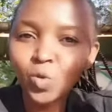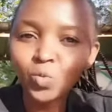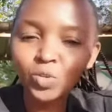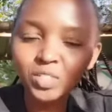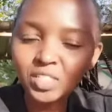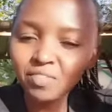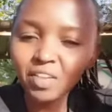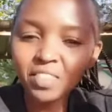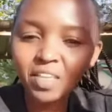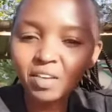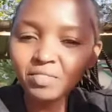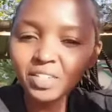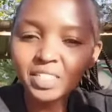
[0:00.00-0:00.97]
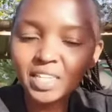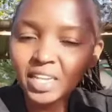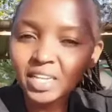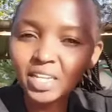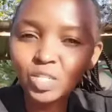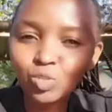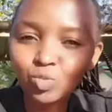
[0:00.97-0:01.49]
Whatever they have
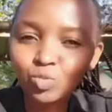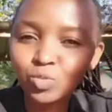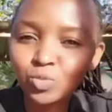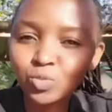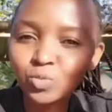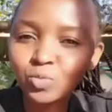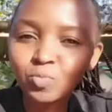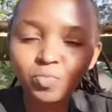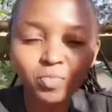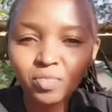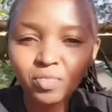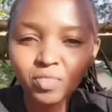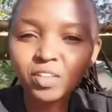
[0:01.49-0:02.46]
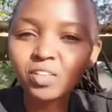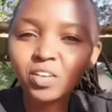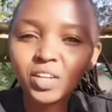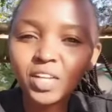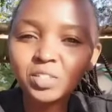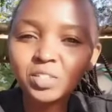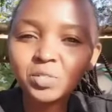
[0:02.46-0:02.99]
decided to do, they're
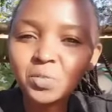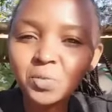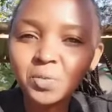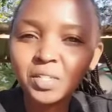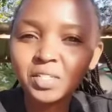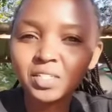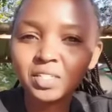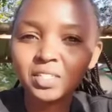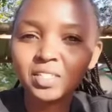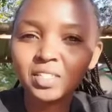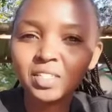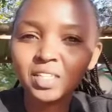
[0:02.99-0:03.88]
going to do it.